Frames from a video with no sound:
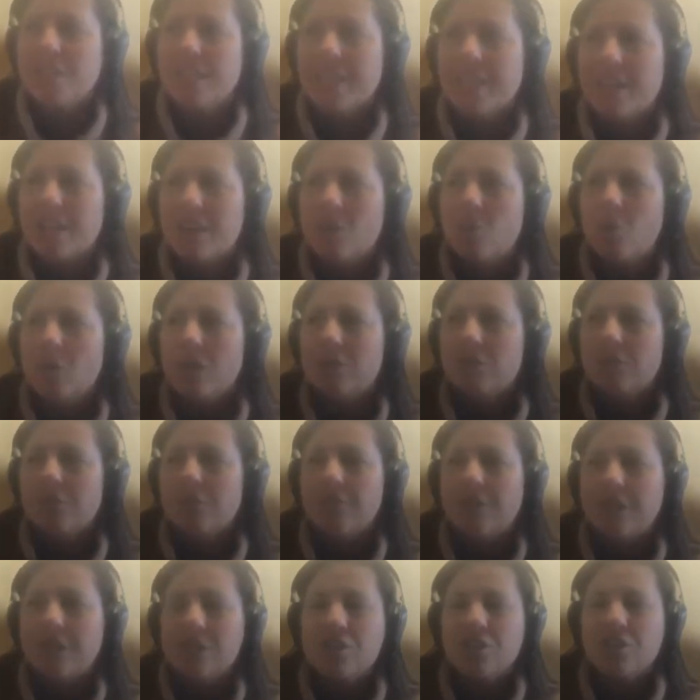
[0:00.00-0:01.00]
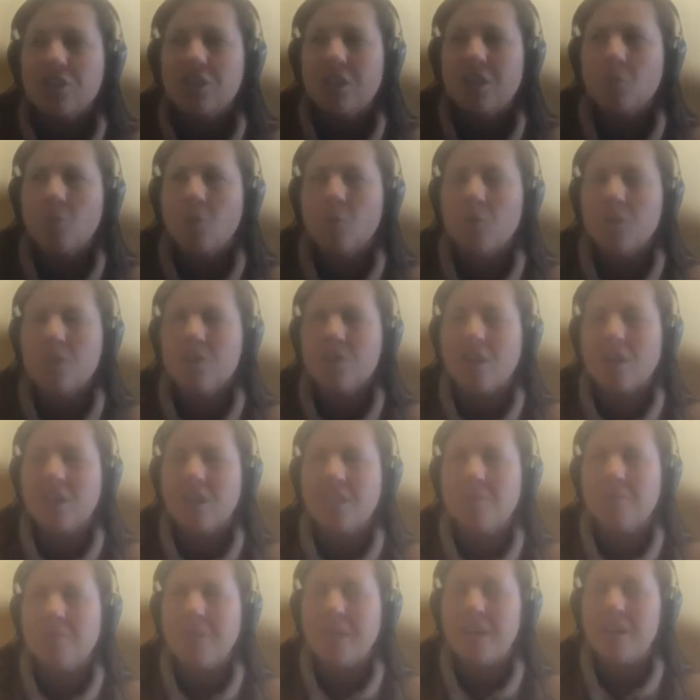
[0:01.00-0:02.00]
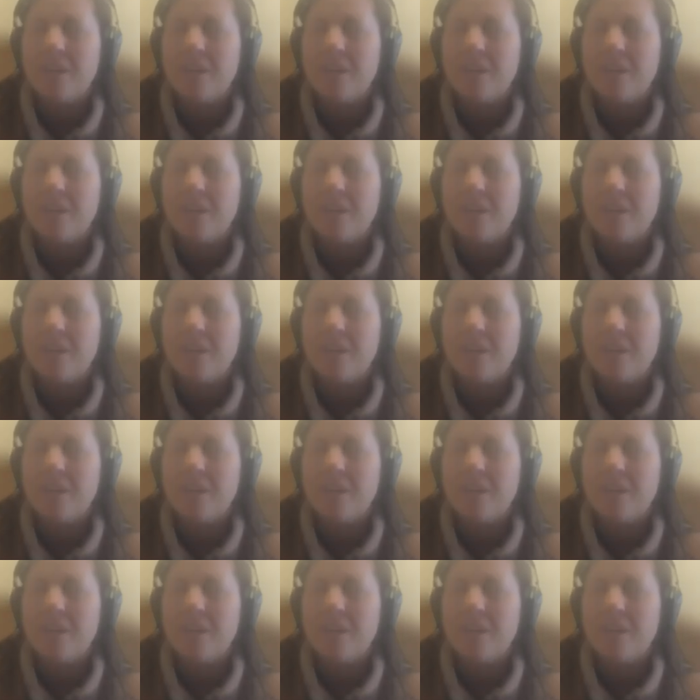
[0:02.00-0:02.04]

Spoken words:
just like a quick refresher on what we talked